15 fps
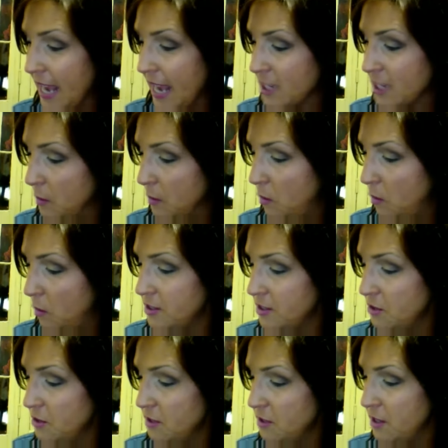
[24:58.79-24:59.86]
We want to
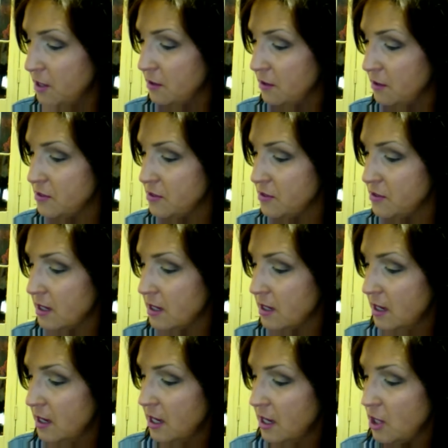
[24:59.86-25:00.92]
use,
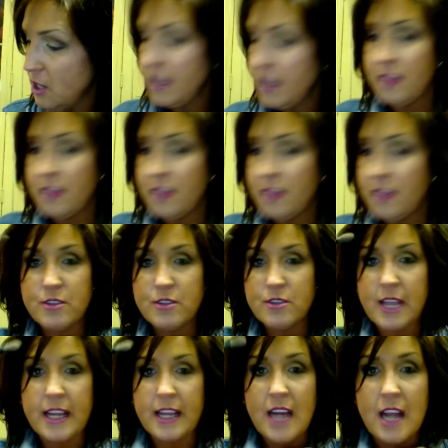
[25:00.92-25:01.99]
you could either use an
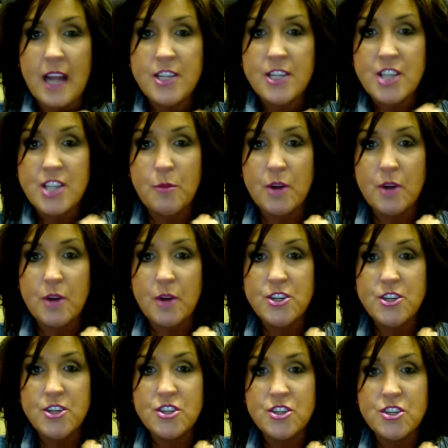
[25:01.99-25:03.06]
eyeshadow brush,
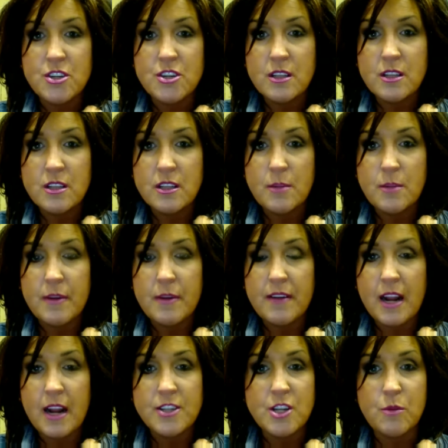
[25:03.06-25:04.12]
a little bit of an
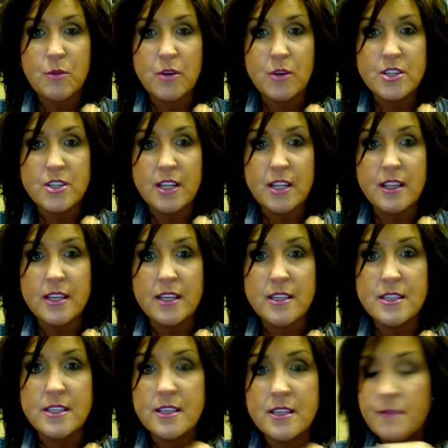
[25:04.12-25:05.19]
eyeshadow brush like this,
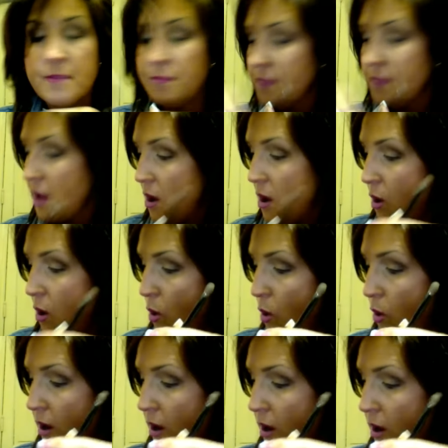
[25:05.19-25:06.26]
or
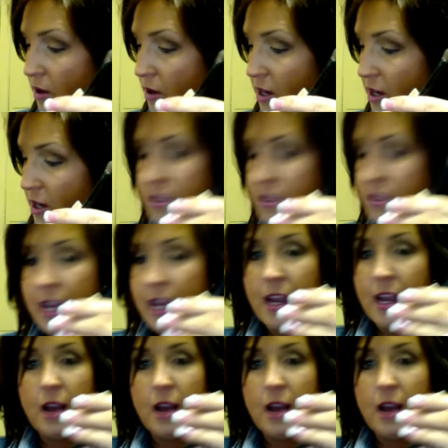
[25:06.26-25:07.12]
you could use like